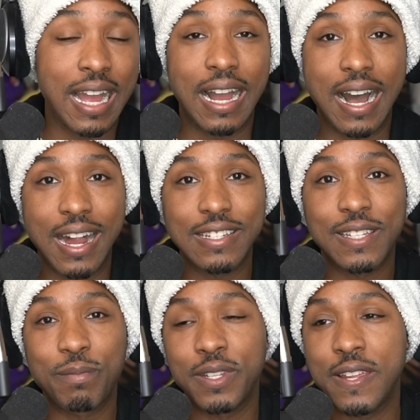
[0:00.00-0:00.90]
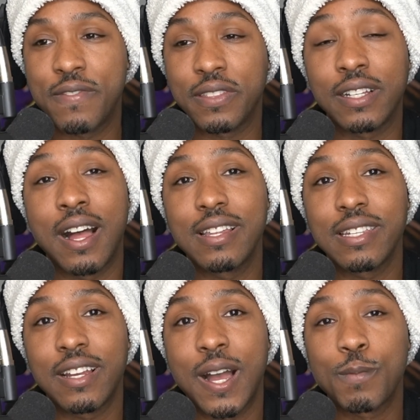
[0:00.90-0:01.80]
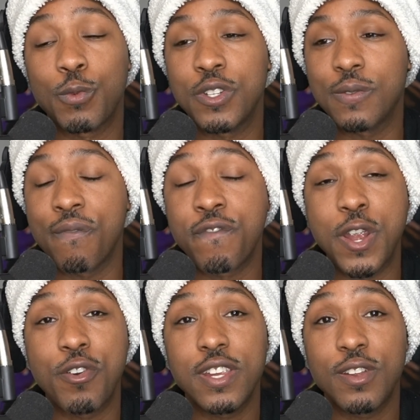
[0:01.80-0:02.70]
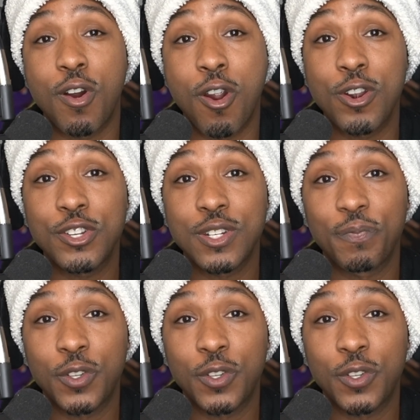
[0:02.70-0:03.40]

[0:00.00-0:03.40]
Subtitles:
I honestly believe that the content comps were just very harsh